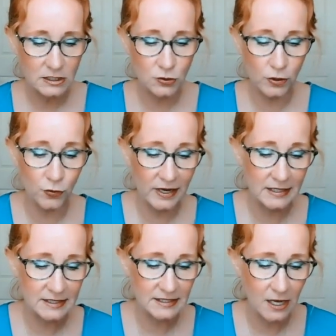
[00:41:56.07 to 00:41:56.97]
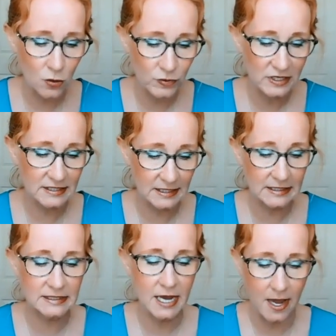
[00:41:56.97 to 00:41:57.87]
So, a great celery
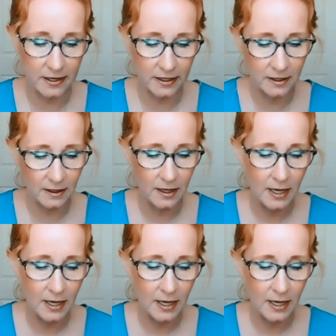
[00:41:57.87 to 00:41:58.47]
seed tonic.